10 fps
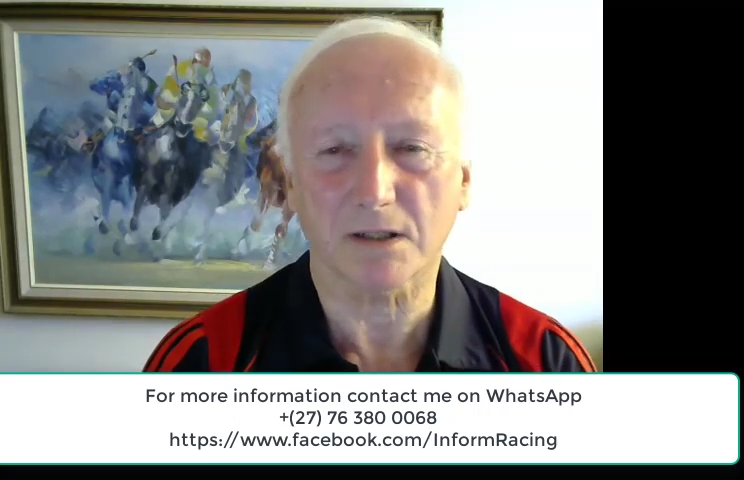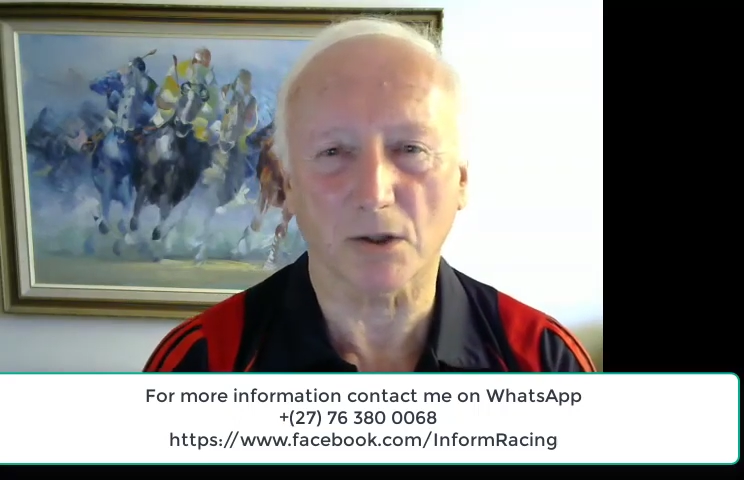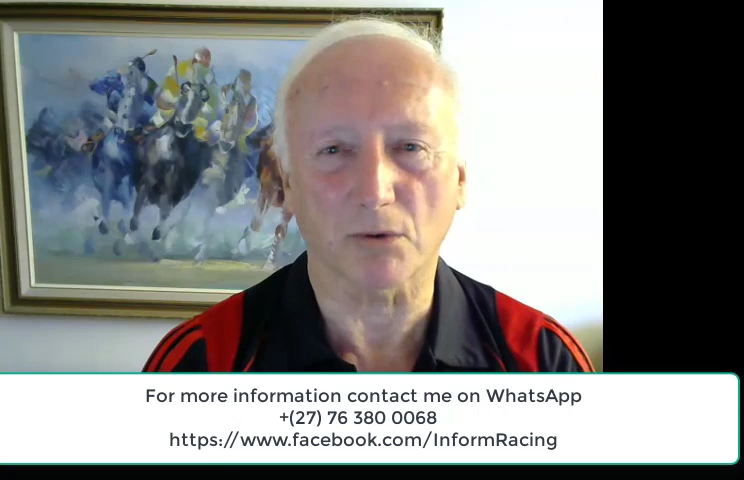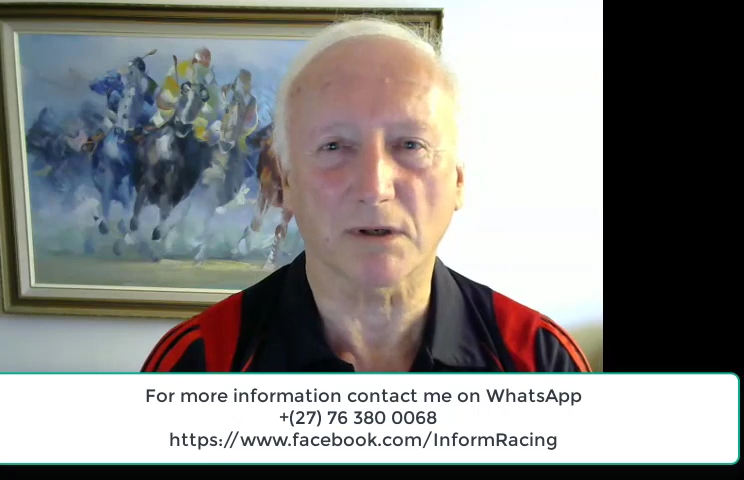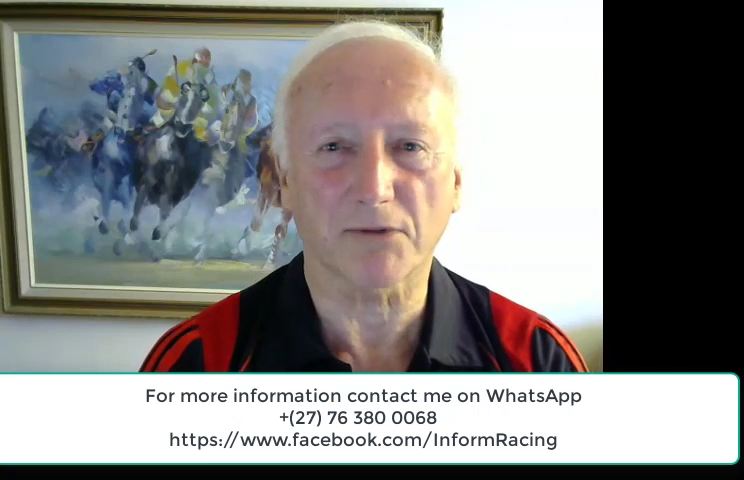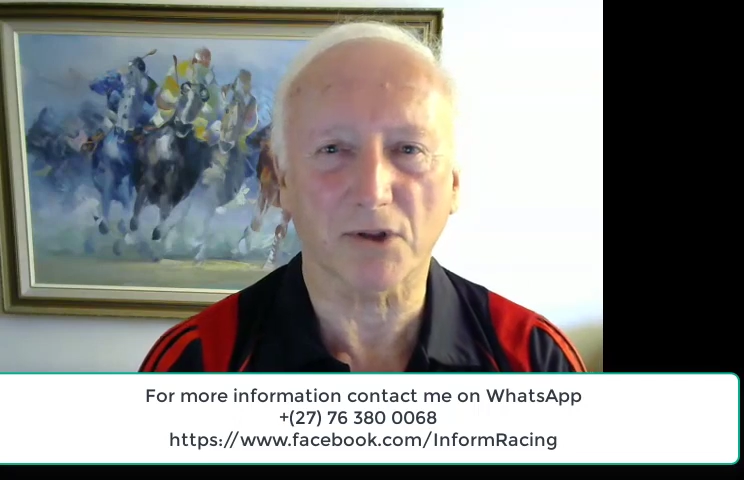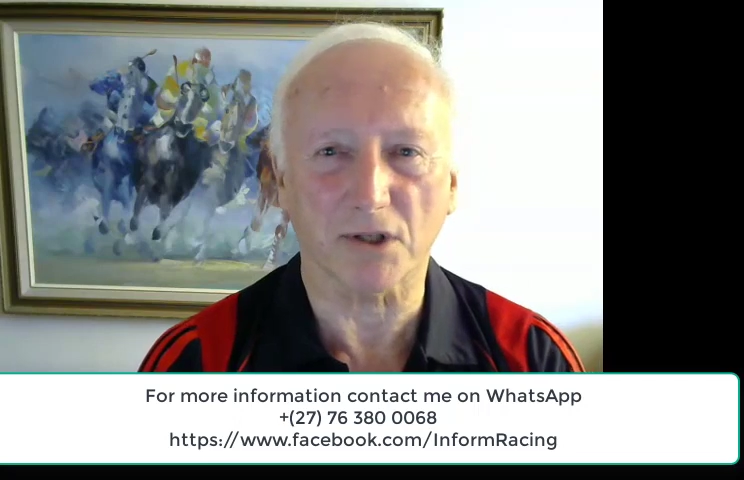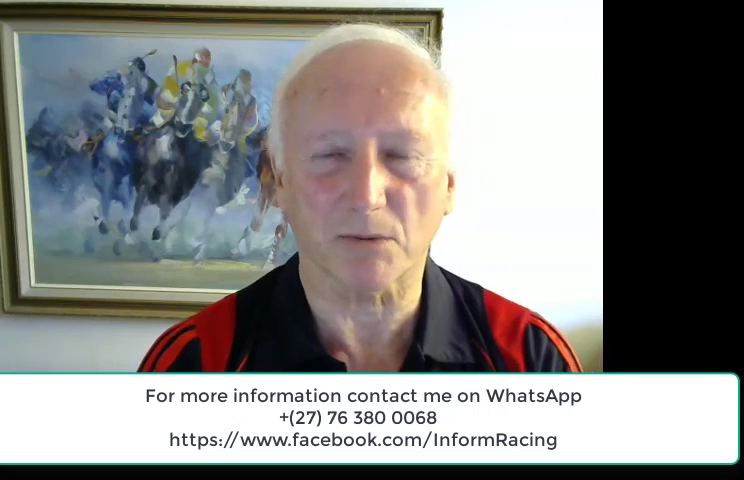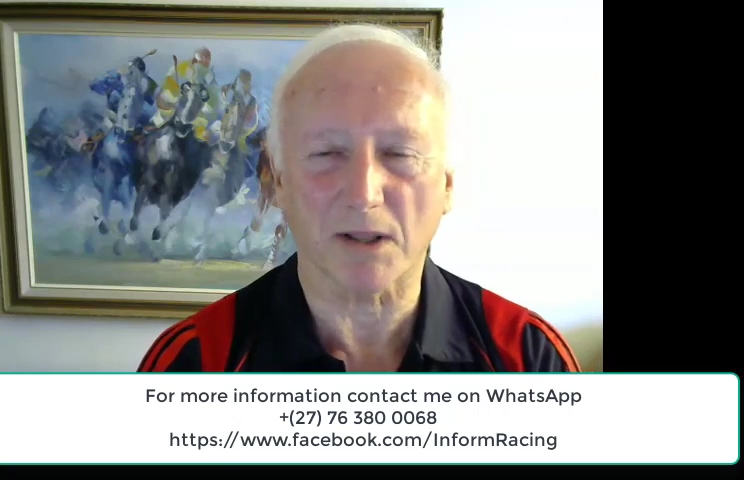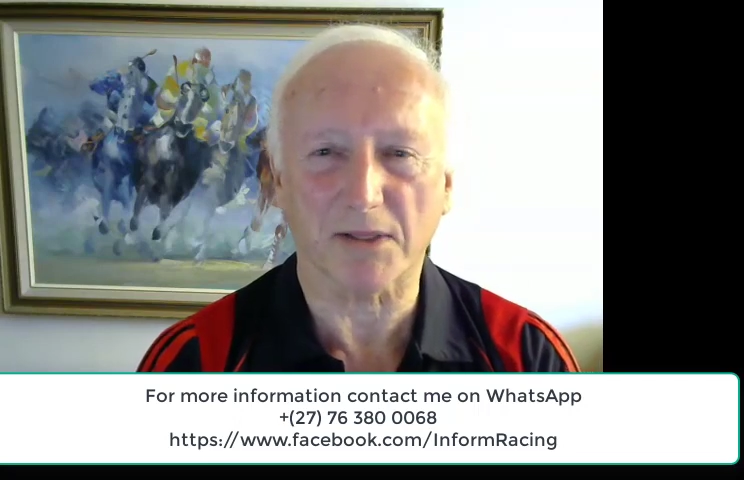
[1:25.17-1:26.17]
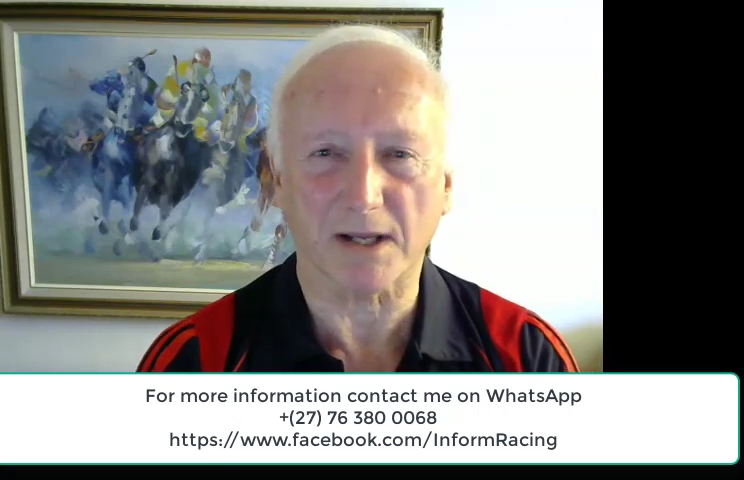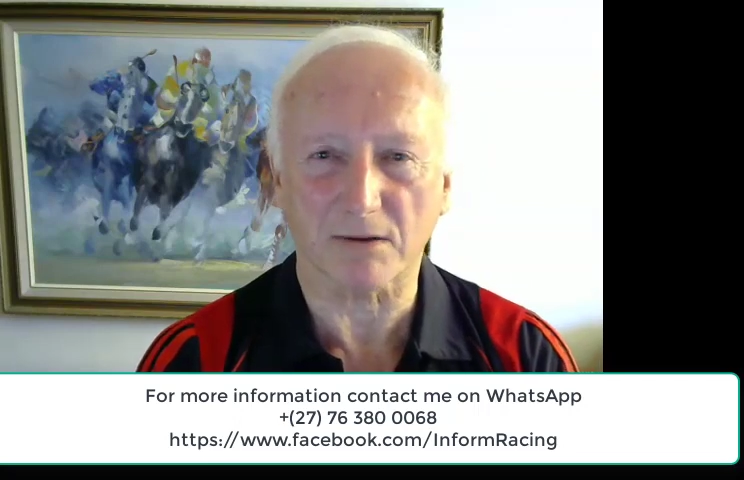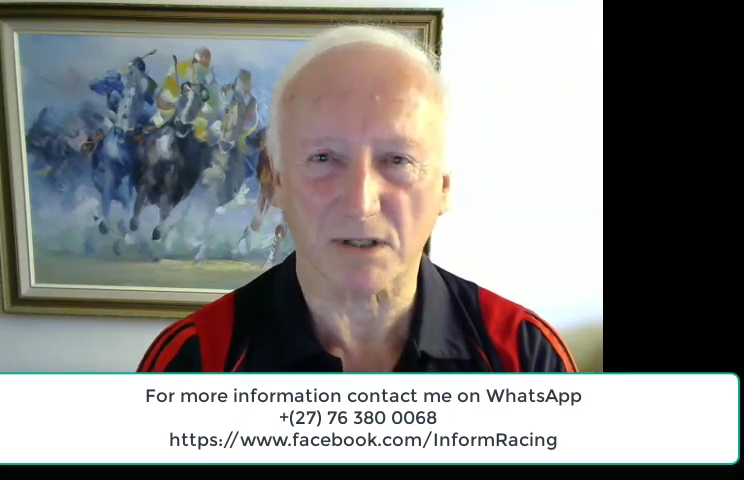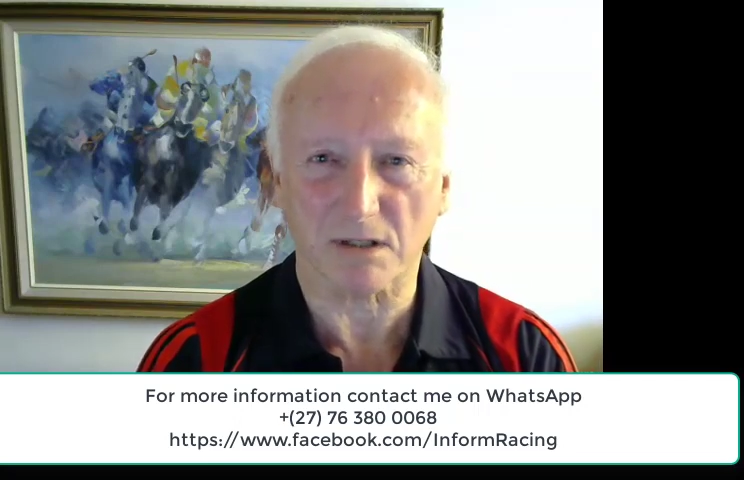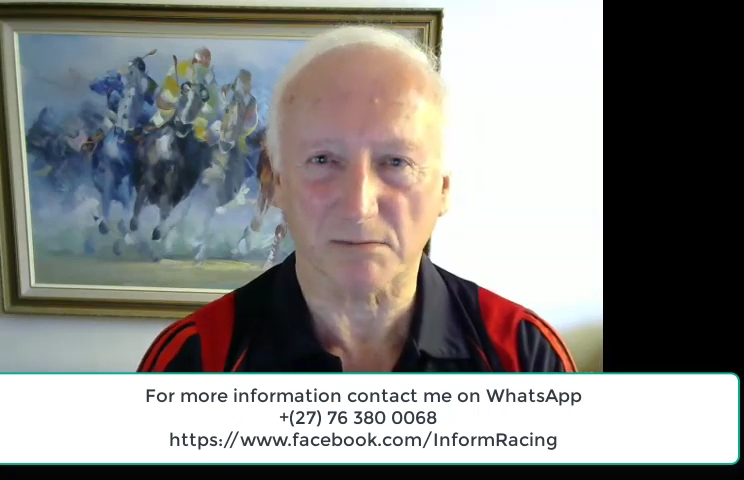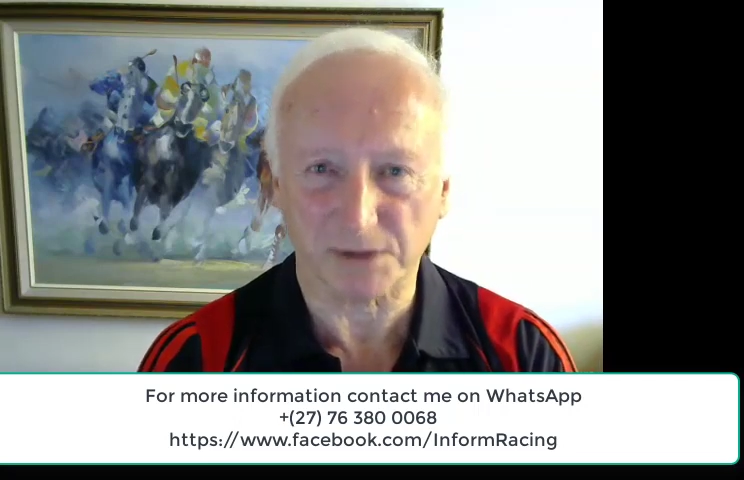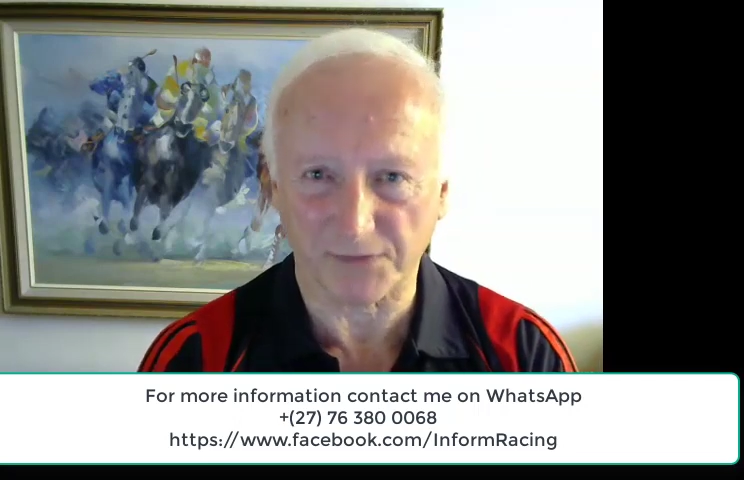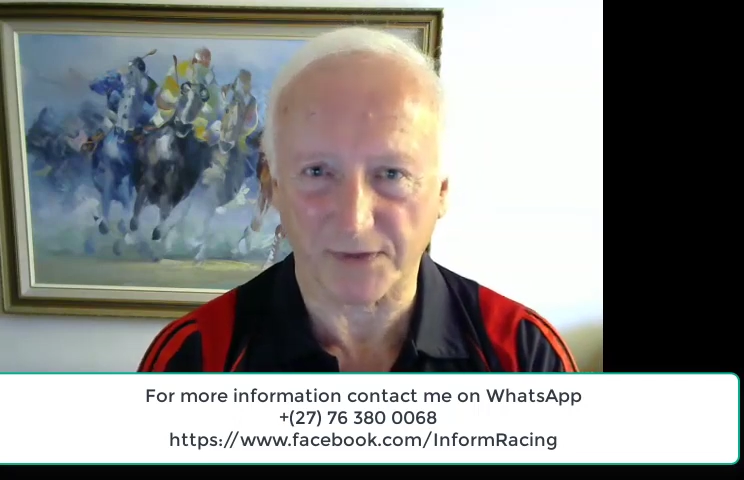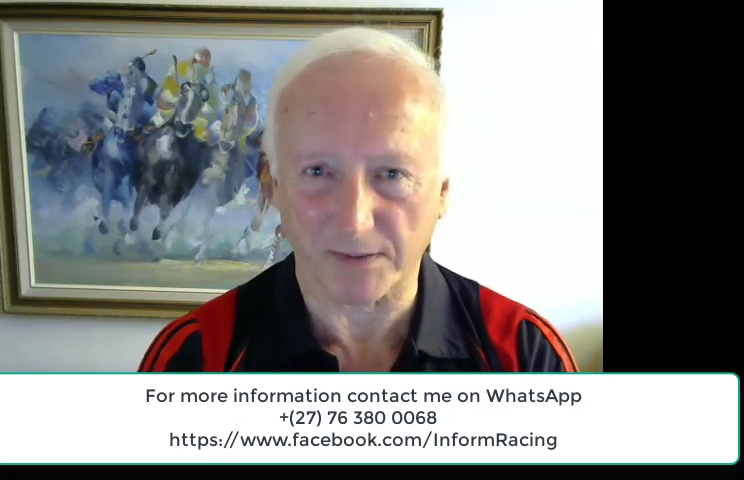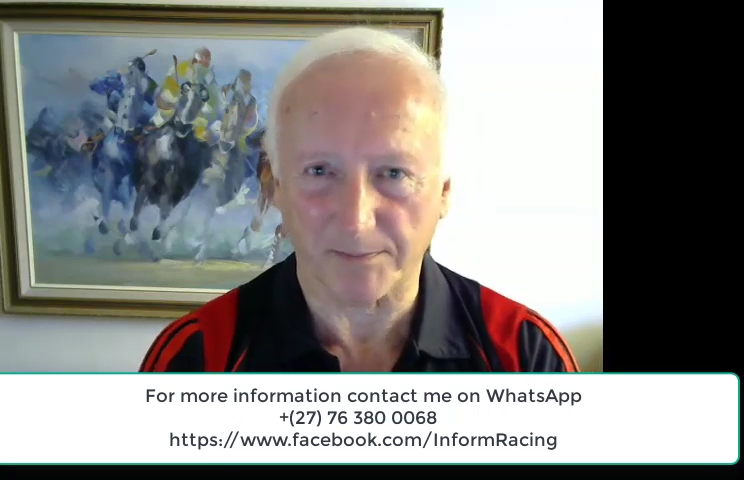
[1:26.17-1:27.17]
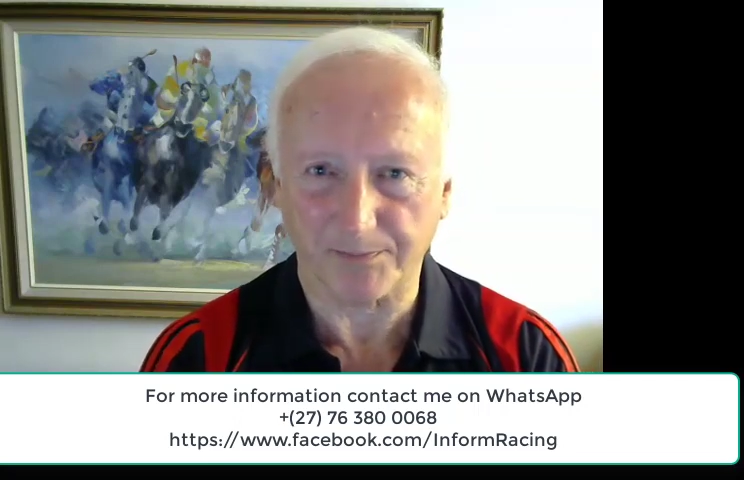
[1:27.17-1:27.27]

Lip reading: total of 31,000 profit.